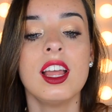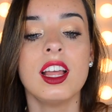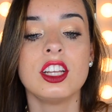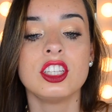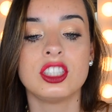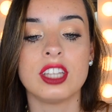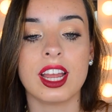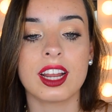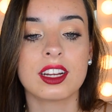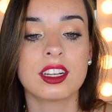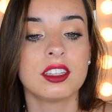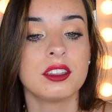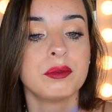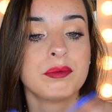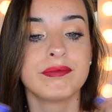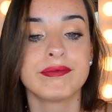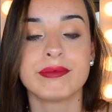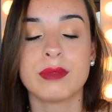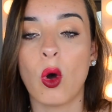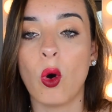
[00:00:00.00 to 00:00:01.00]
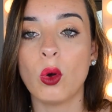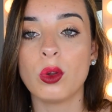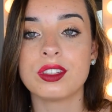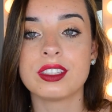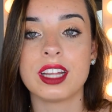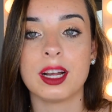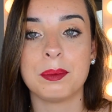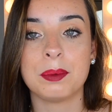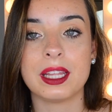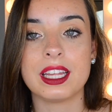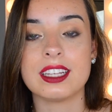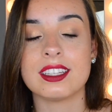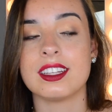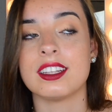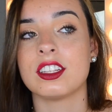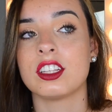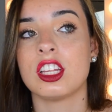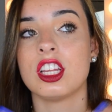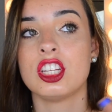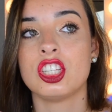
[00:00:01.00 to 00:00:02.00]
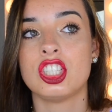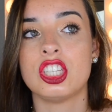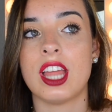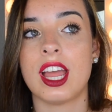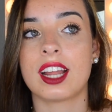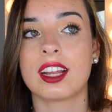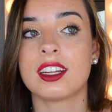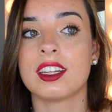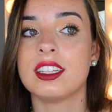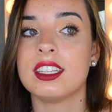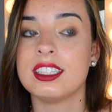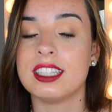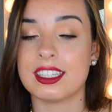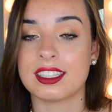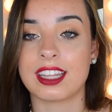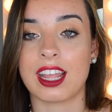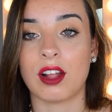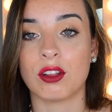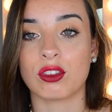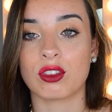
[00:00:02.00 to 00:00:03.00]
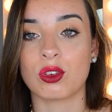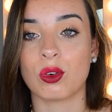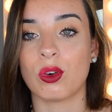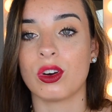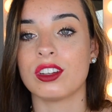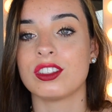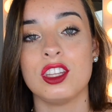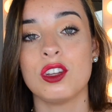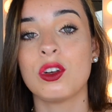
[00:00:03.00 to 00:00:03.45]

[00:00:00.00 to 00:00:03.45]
Check wholesale places. Check discount stores.